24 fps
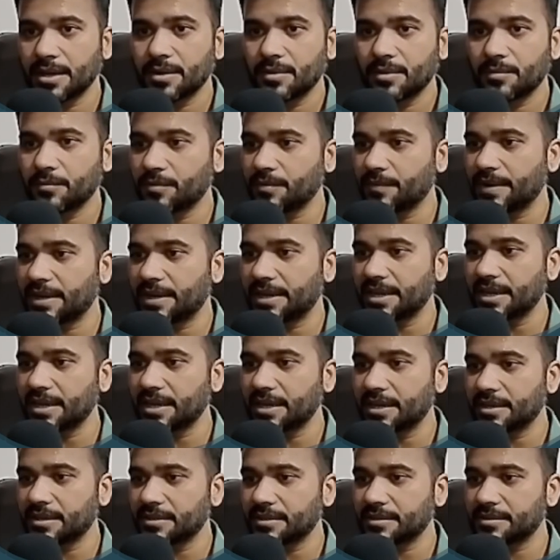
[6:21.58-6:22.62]
we will
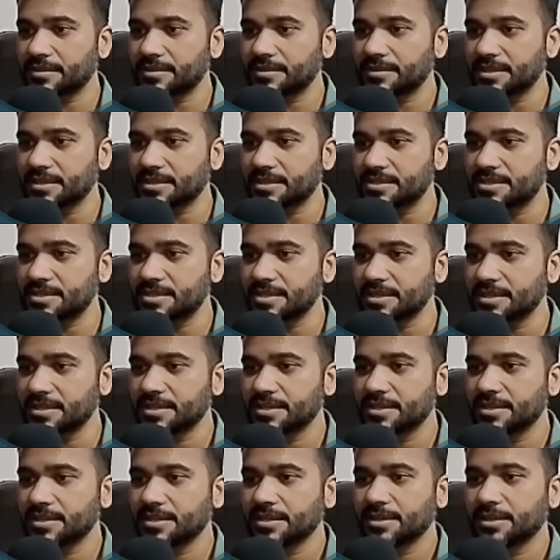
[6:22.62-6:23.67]
get 60.
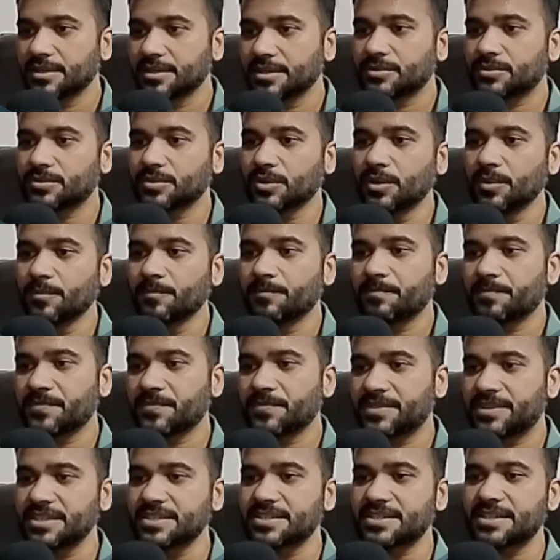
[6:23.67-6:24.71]
So
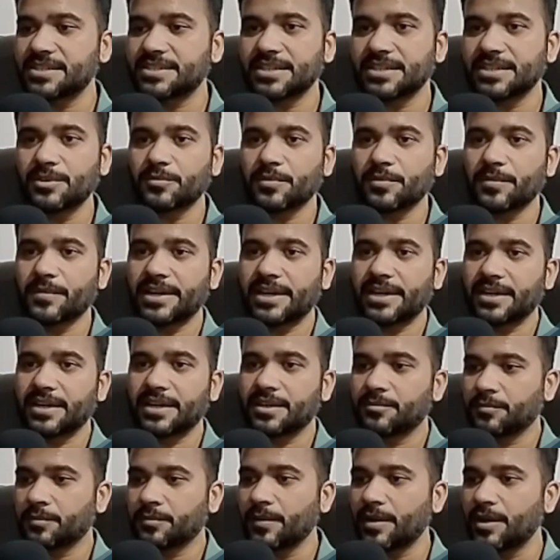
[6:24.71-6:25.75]
these results we will get.
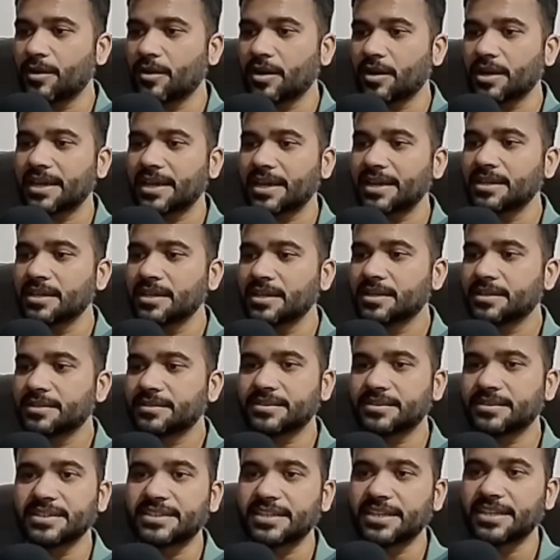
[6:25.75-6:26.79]
We will not get
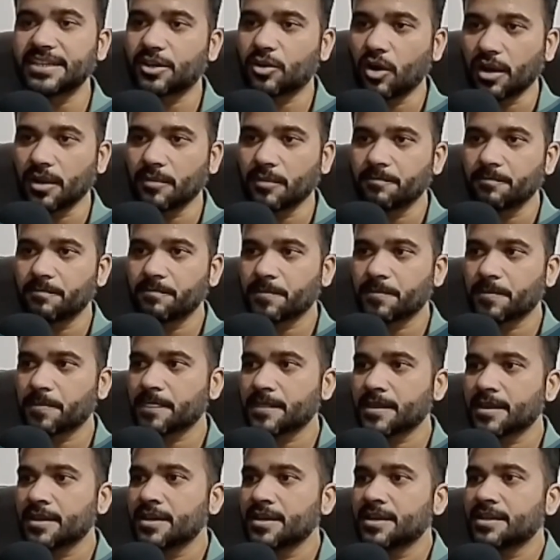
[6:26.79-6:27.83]
C3 column.
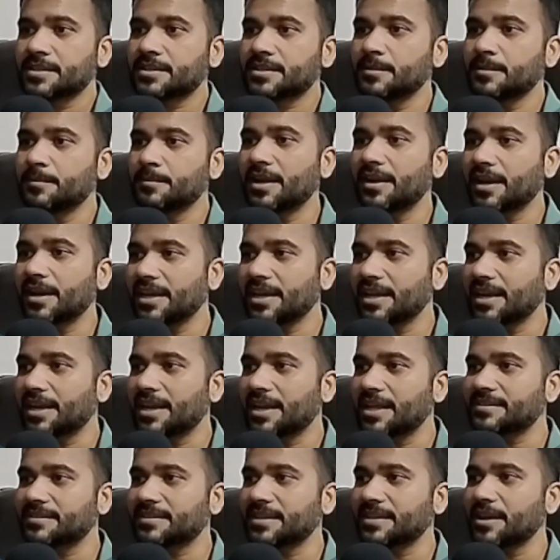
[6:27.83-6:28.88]
Similarly,
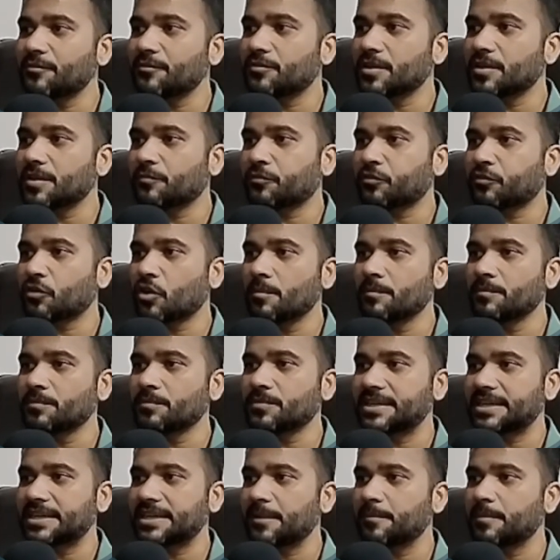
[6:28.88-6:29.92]
let's say from the
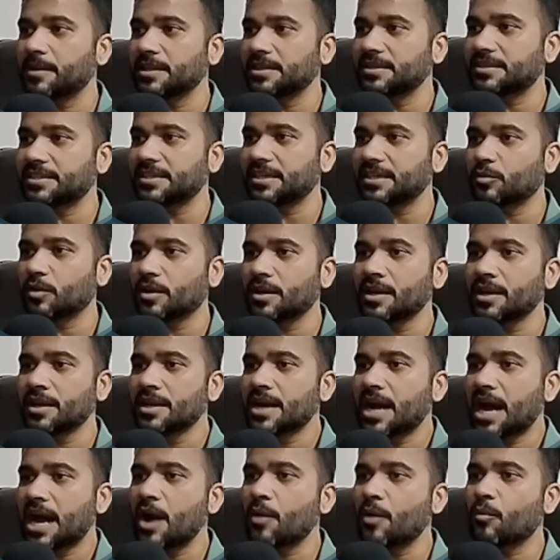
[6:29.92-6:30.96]
table 3.1
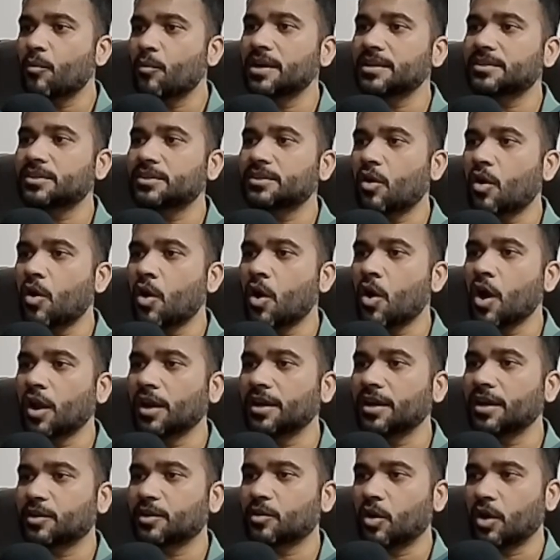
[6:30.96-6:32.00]
I want the all
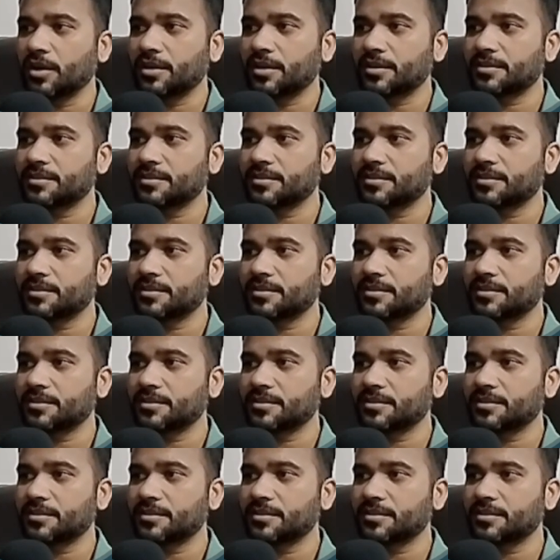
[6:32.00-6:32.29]
records.